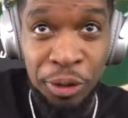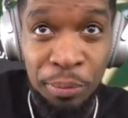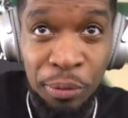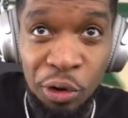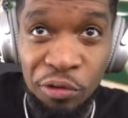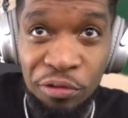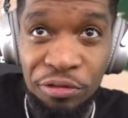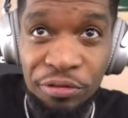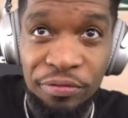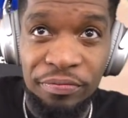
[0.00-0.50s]
Good
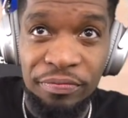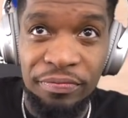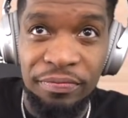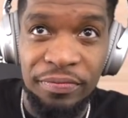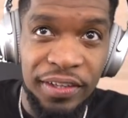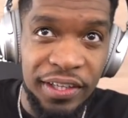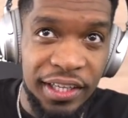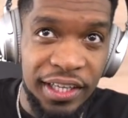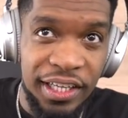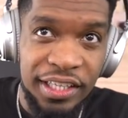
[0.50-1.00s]
move.
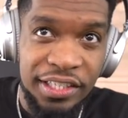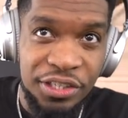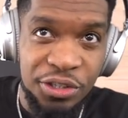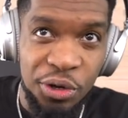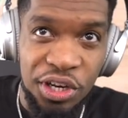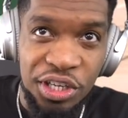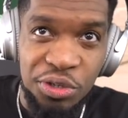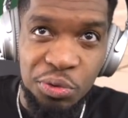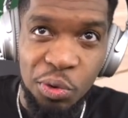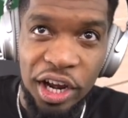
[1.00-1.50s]

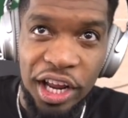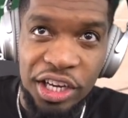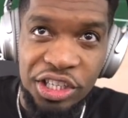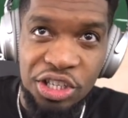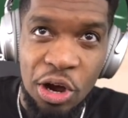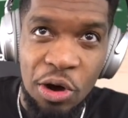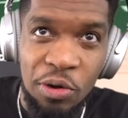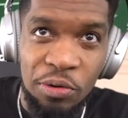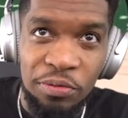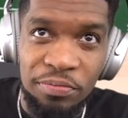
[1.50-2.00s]
So this is where they
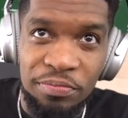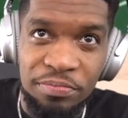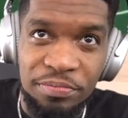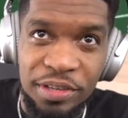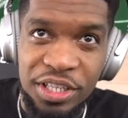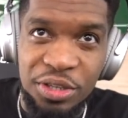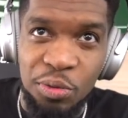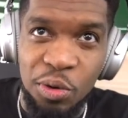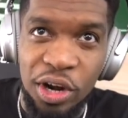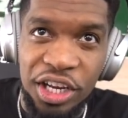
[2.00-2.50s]
choke.
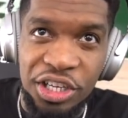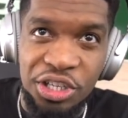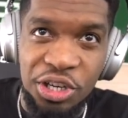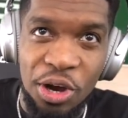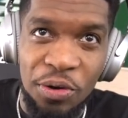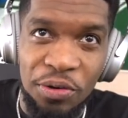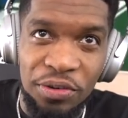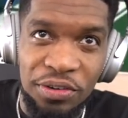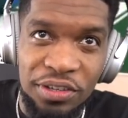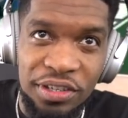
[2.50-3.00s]
This is where they choke.